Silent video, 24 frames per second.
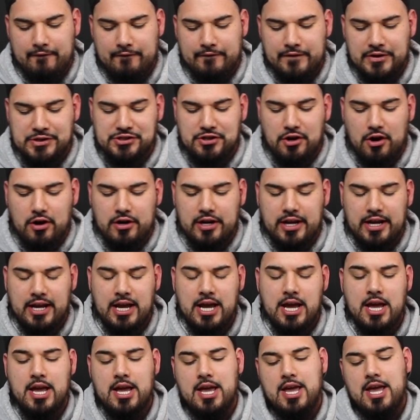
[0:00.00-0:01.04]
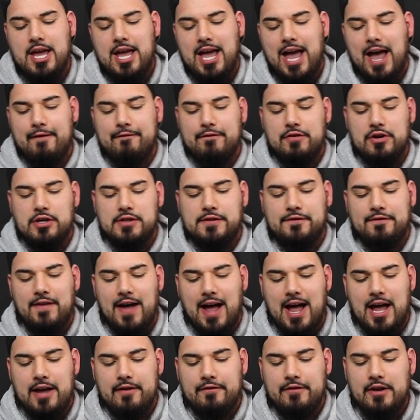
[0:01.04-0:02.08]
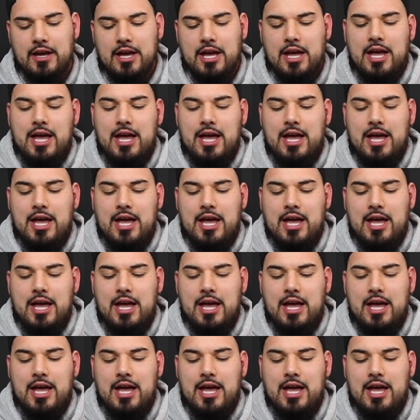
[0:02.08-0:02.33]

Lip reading: starting at verse 5.